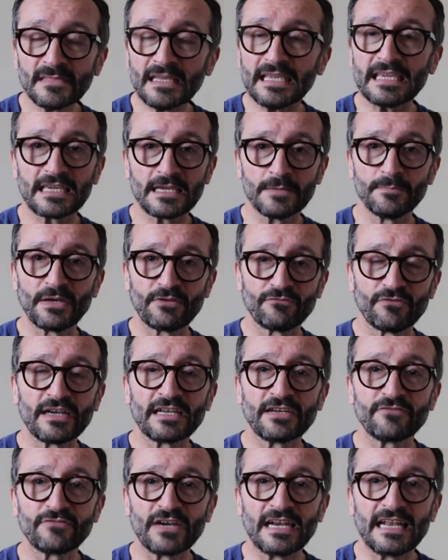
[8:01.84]
It can be
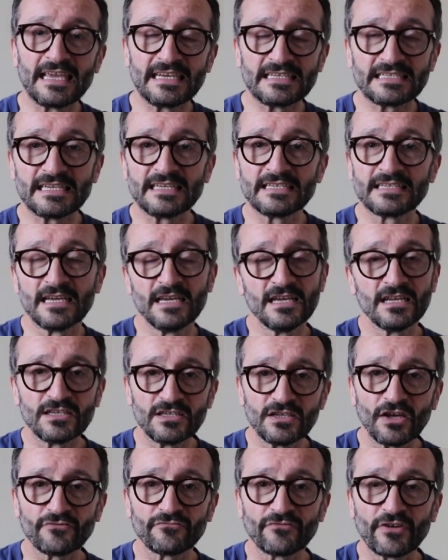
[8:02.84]
running related,
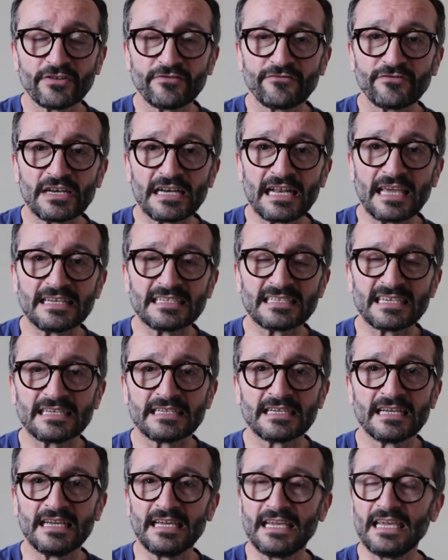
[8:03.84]
non-running
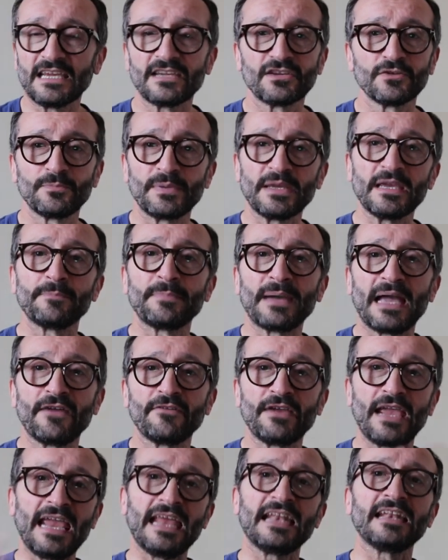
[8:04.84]
related. It could be
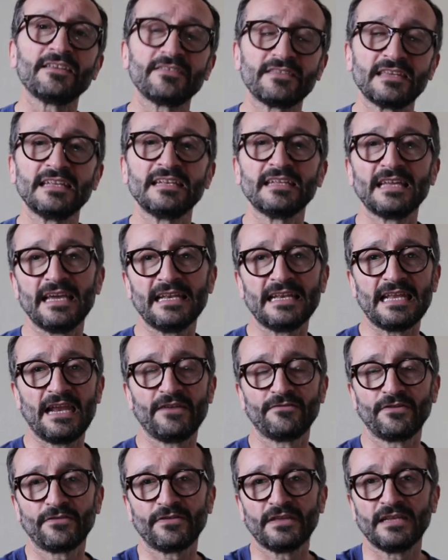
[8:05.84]
about anything and
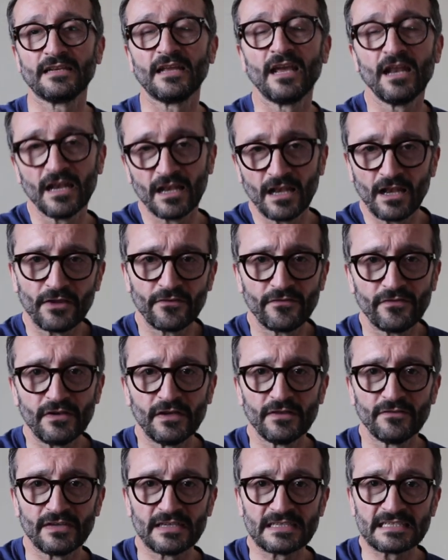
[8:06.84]
everything. Life,
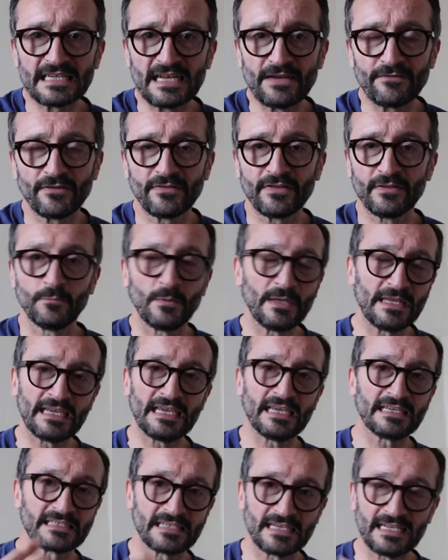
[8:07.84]
universe and everything. When you
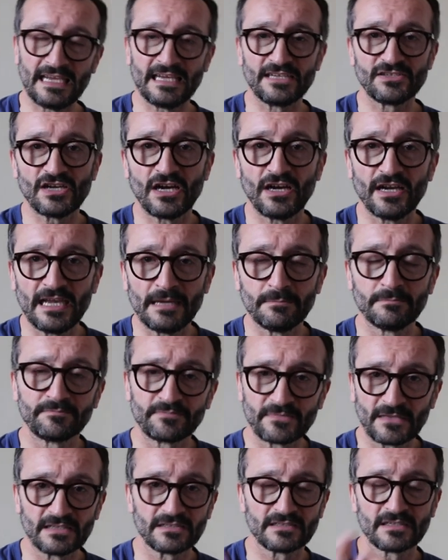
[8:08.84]
get to the age that I am,
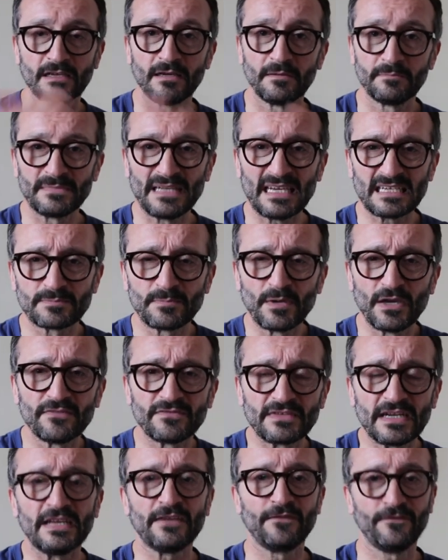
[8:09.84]
next
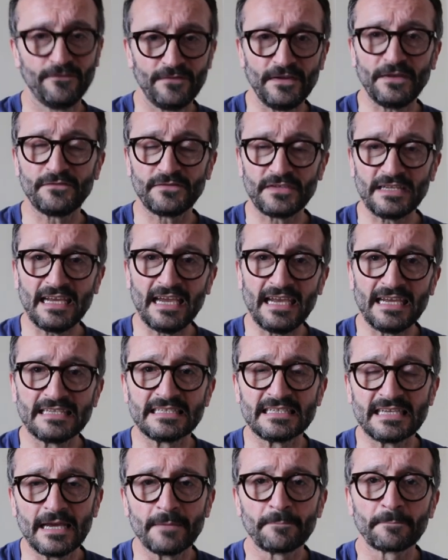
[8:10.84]
birthday,
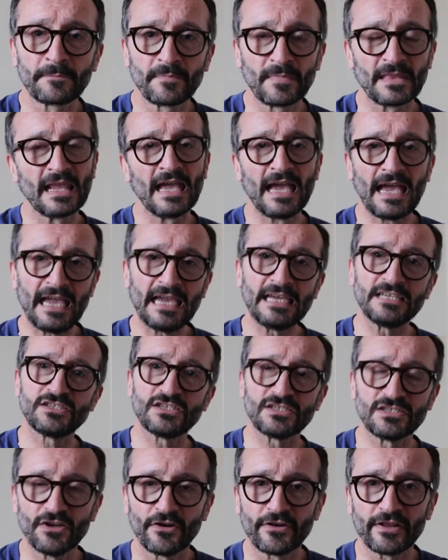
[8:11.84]
58, yeah? Age
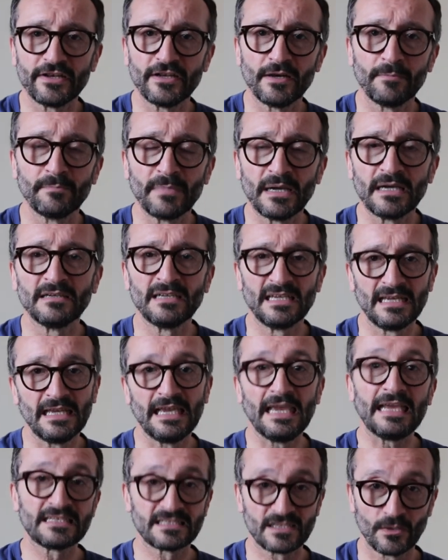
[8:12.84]
is not a number.
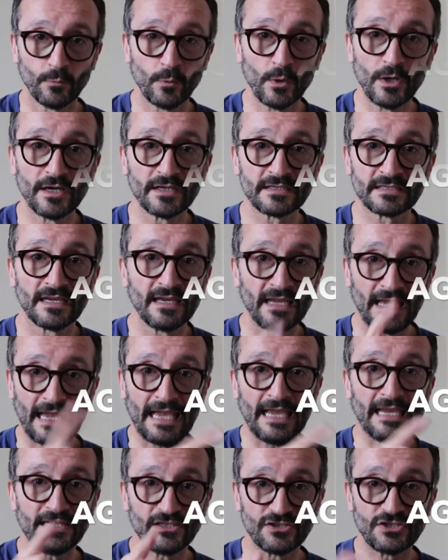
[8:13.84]
It's a word.
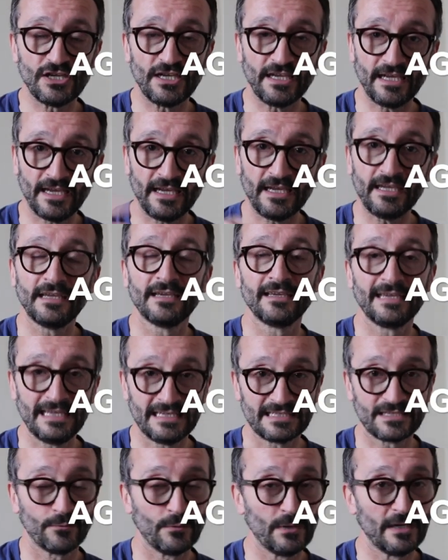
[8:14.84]
A-G-E.
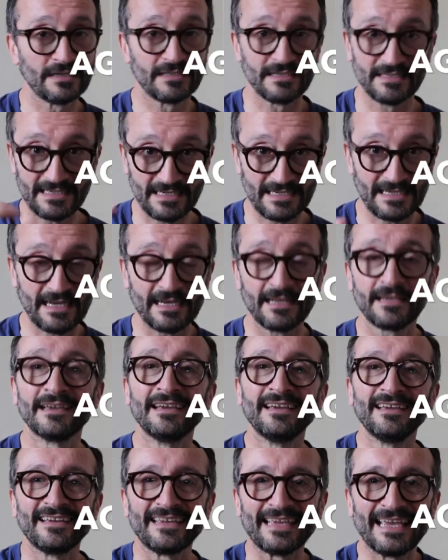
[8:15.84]
It's a word. Do you get it?
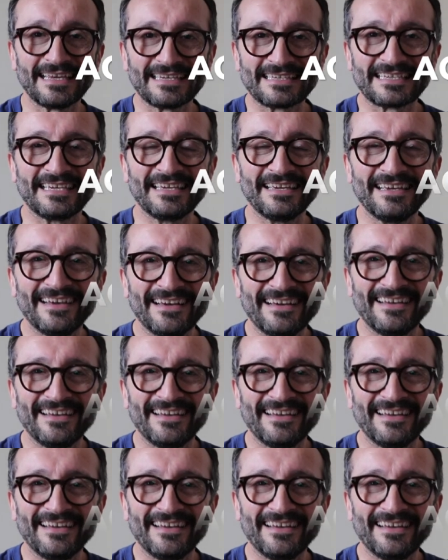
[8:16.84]
Yes.